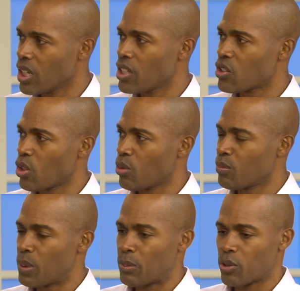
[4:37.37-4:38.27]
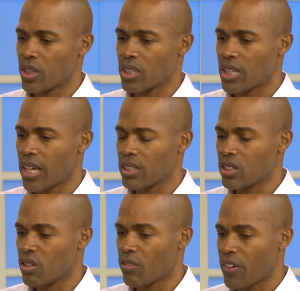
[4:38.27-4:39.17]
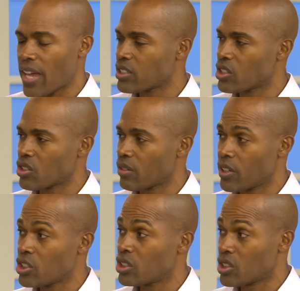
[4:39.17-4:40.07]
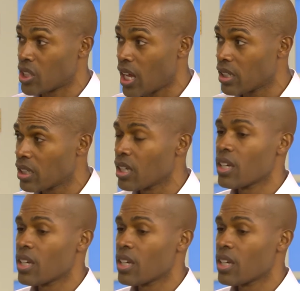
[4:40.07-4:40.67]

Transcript: And so people think that, you know, fasting is starvation. It's not.